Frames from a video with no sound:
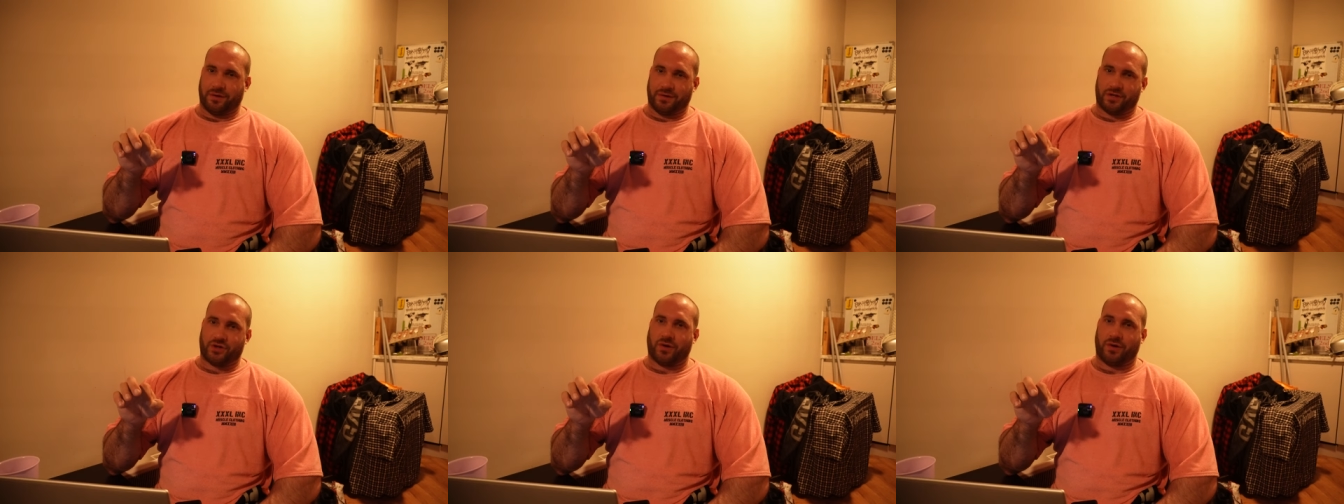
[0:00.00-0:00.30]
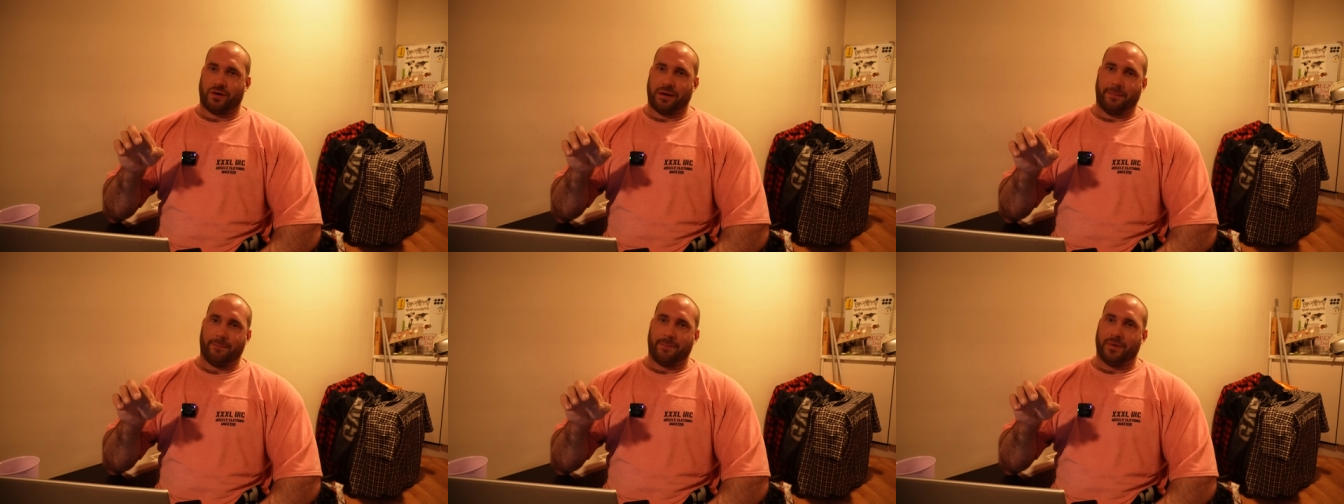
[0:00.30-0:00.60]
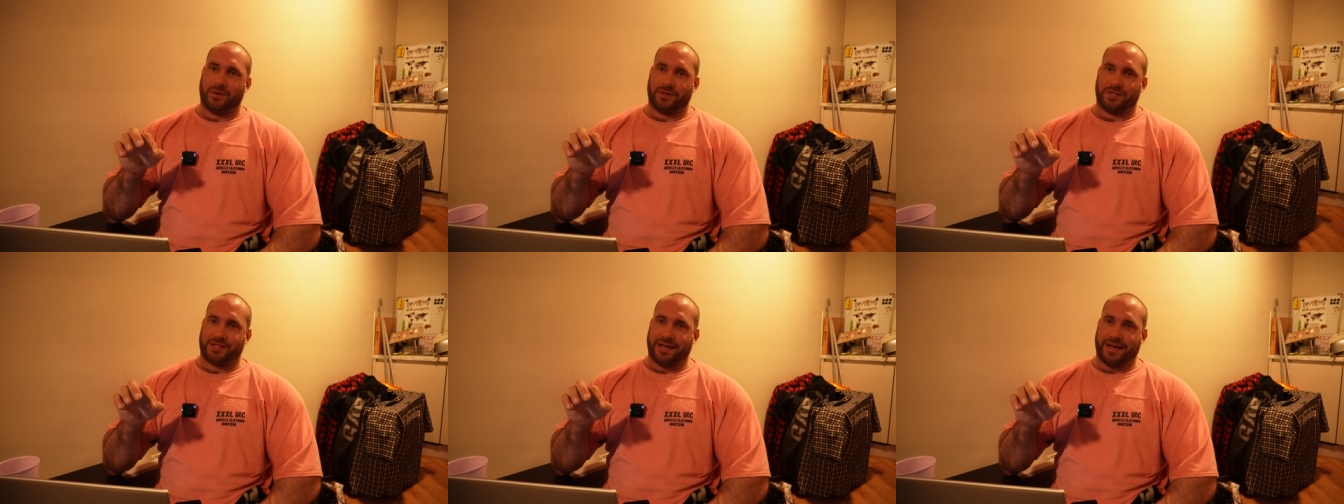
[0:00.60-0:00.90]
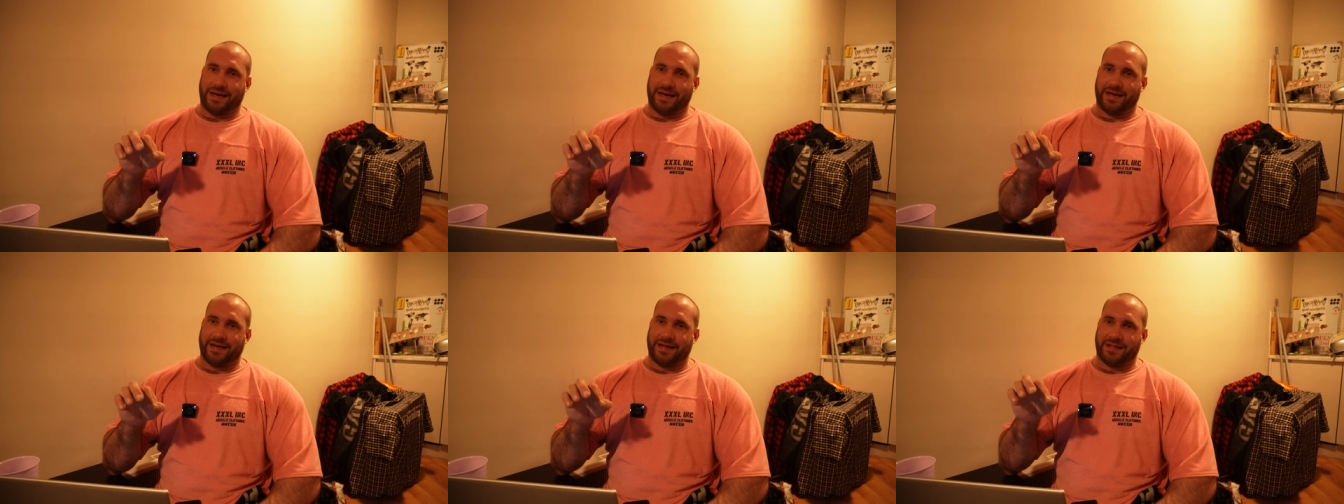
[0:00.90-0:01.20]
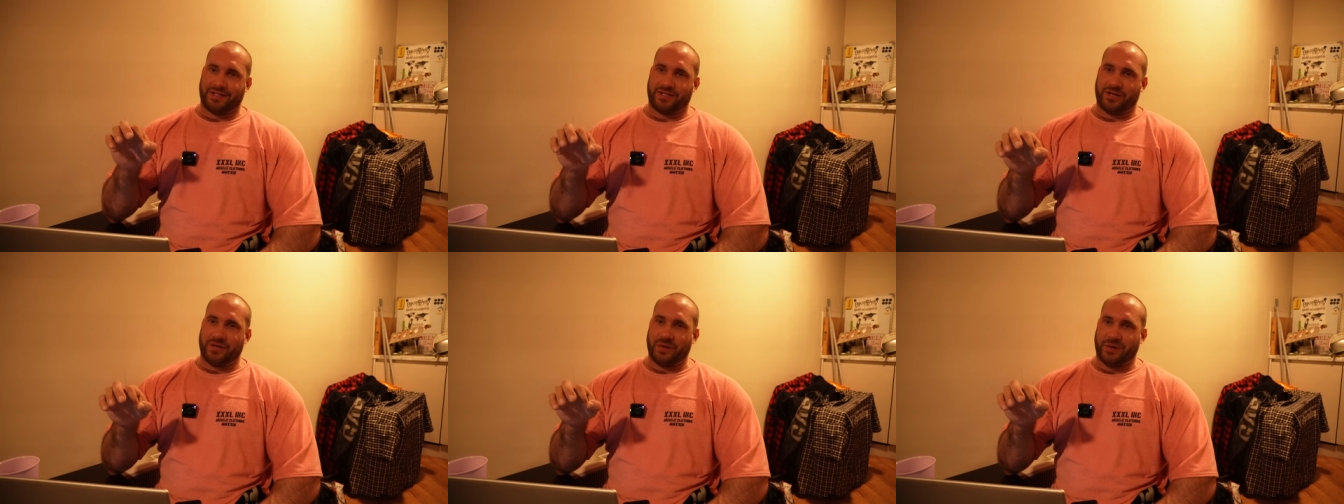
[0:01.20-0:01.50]
and try and put it in
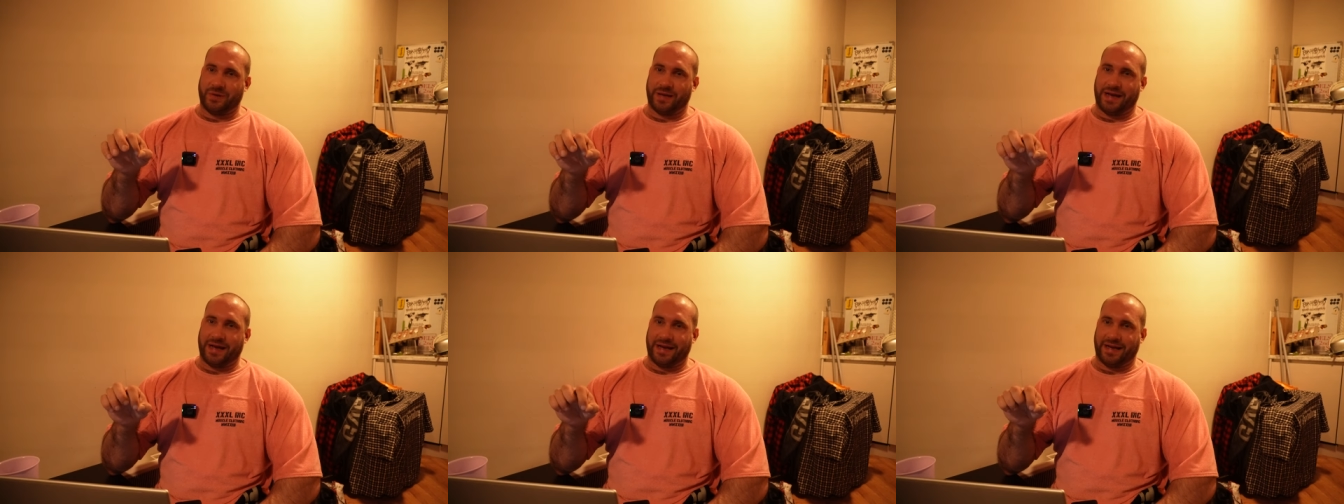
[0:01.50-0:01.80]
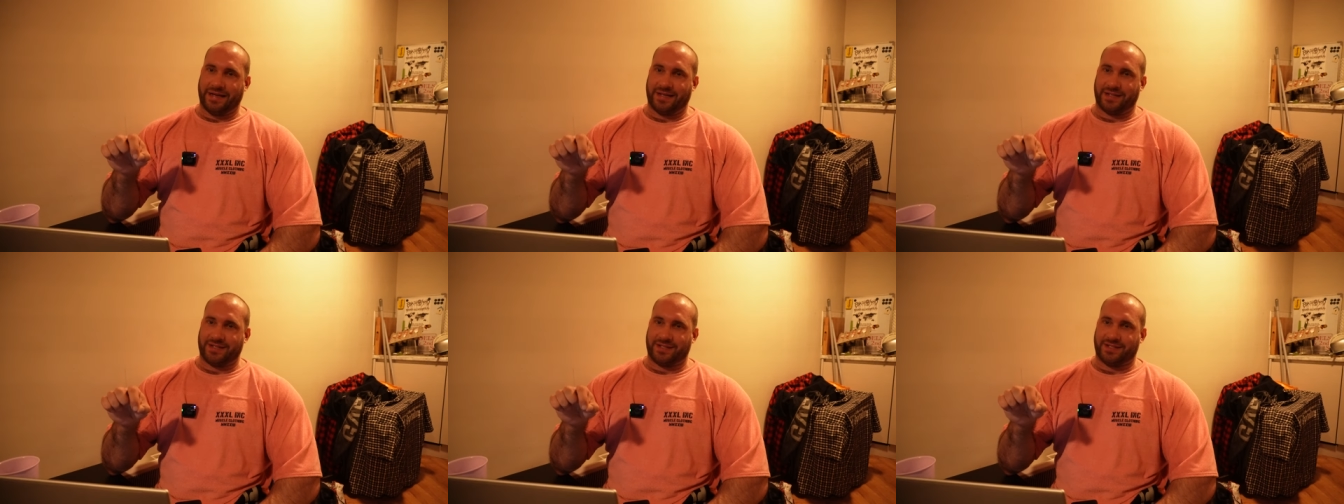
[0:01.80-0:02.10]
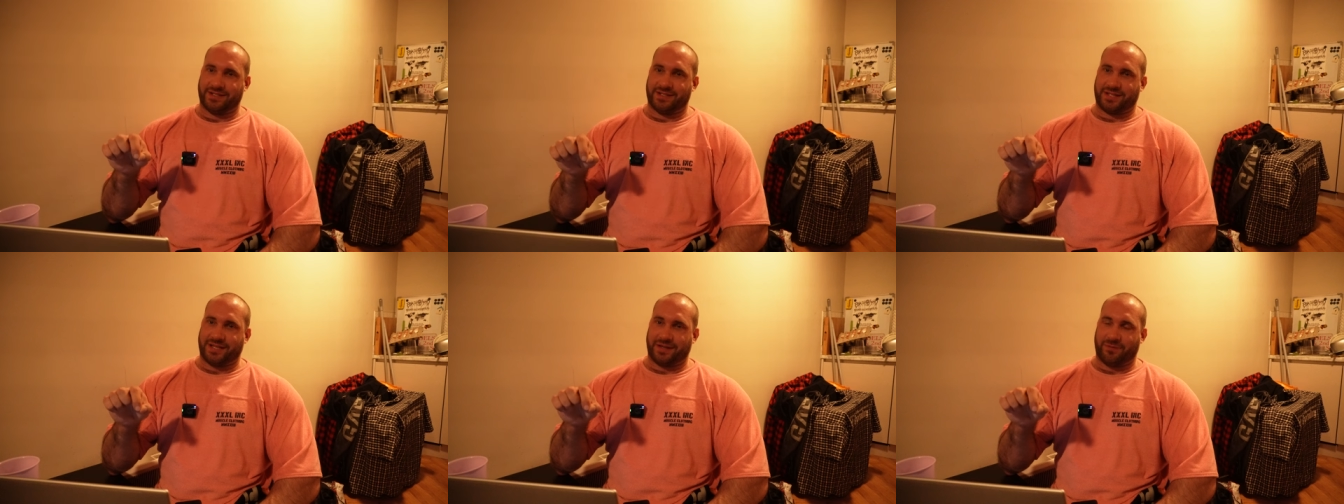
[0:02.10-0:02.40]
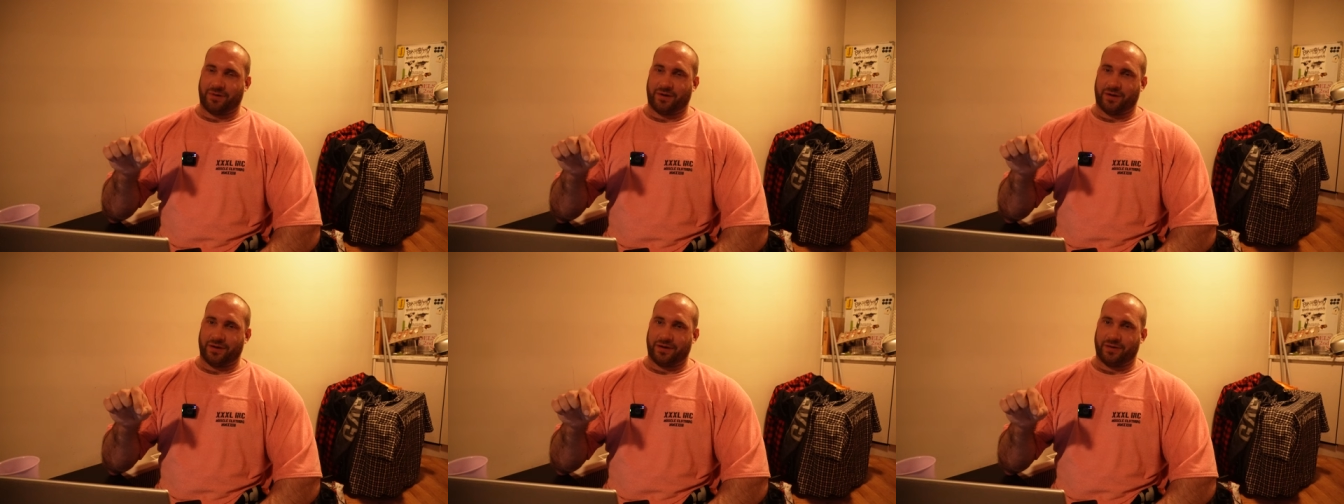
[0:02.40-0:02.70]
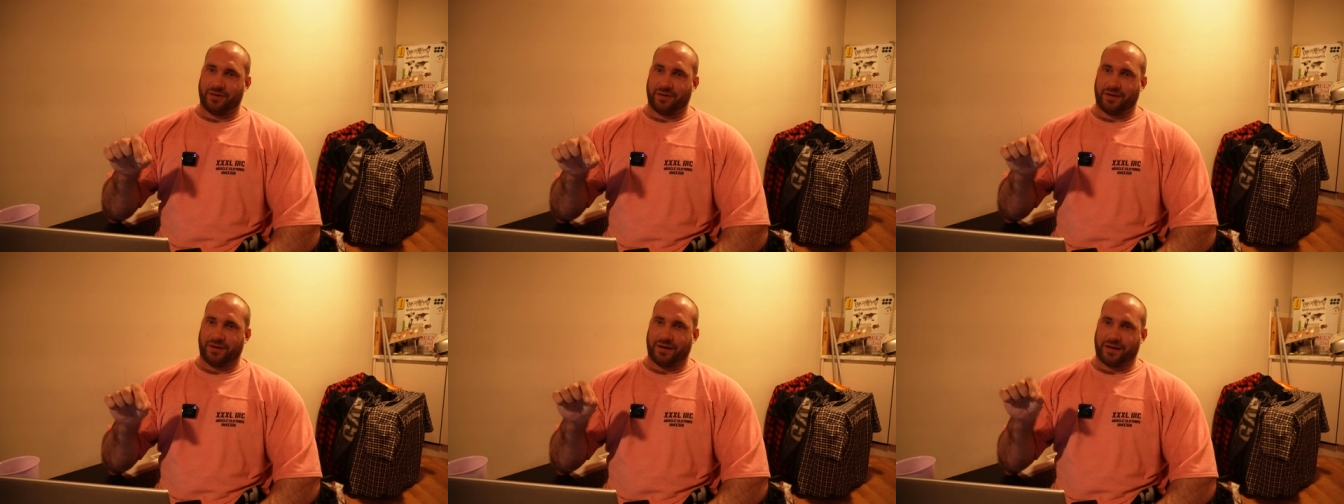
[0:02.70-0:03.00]
in two days and see what I'd
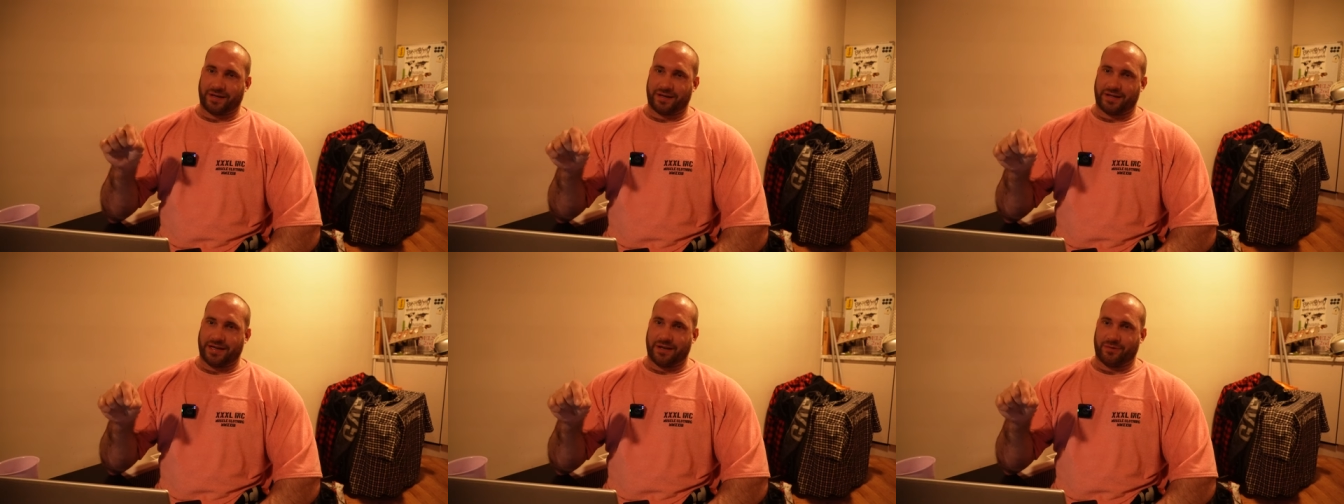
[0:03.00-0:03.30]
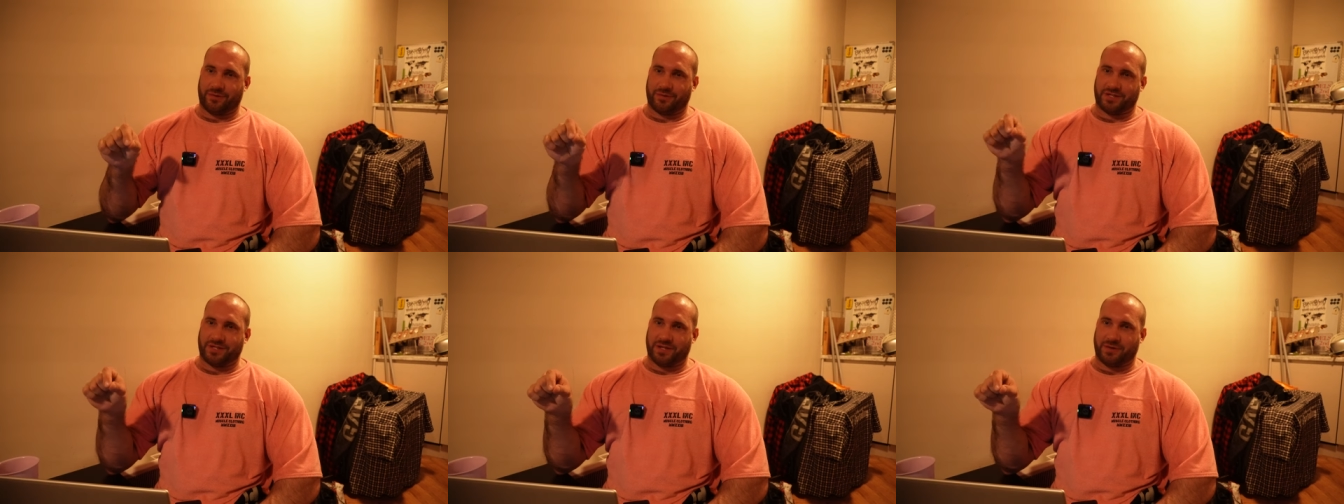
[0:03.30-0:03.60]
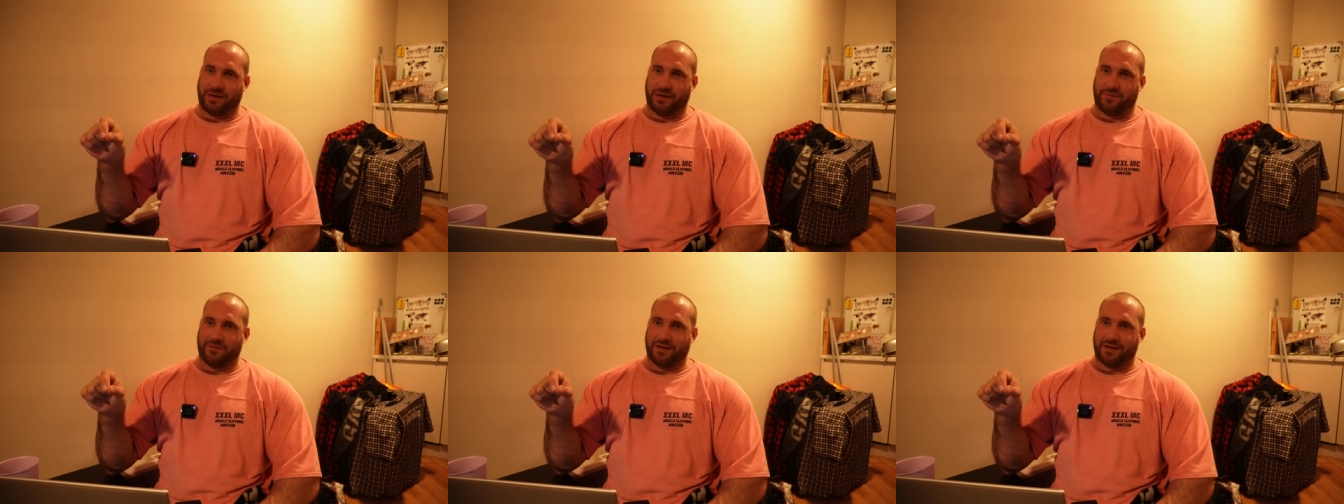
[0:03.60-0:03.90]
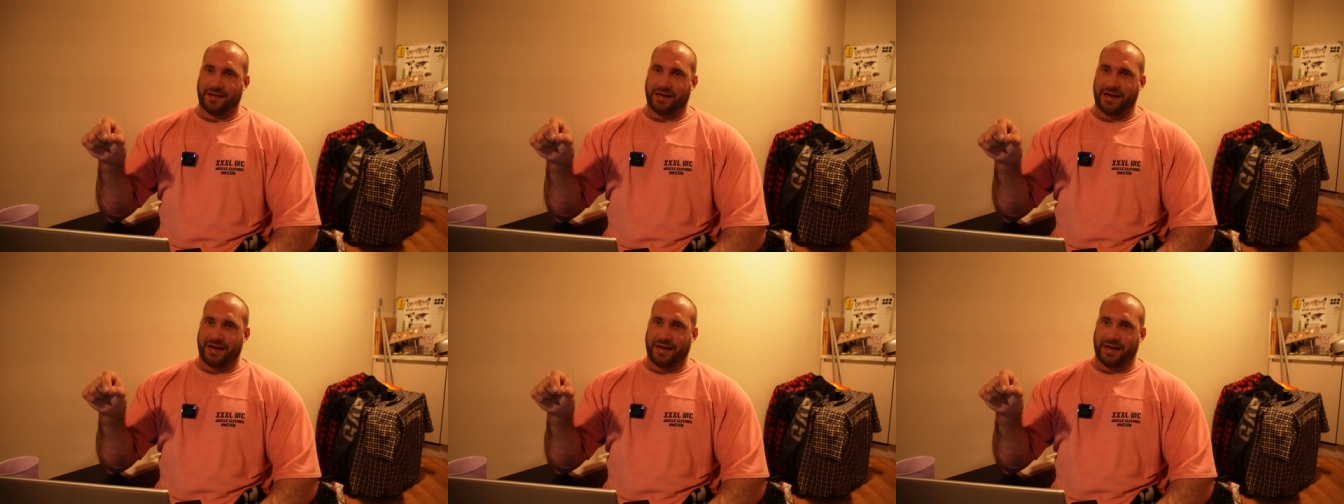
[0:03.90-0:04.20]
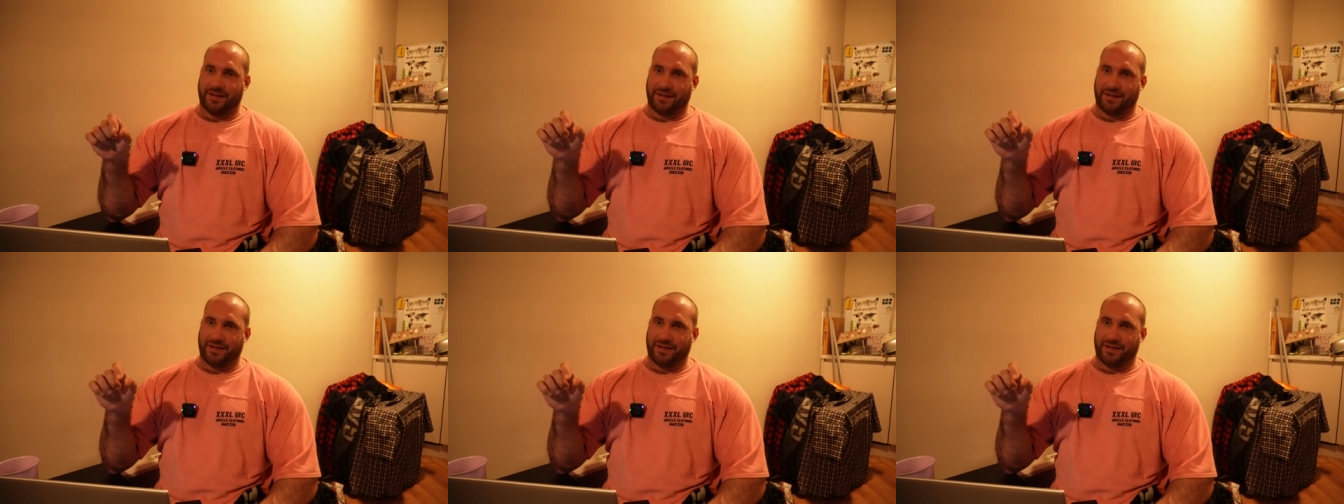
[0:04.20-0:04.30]
look like a day or two after that.